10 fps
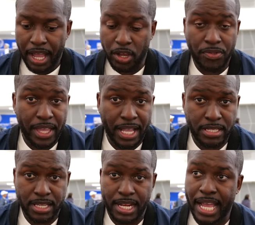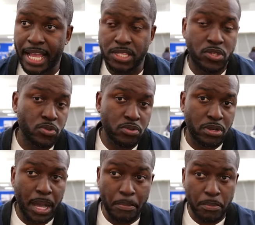I got the headset. I had two
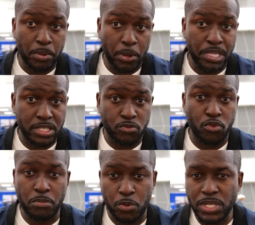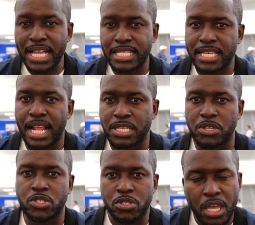Apple employees in the room. The reason I say that is
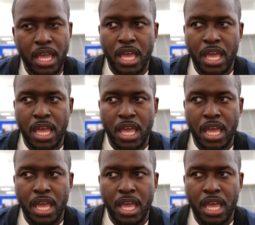because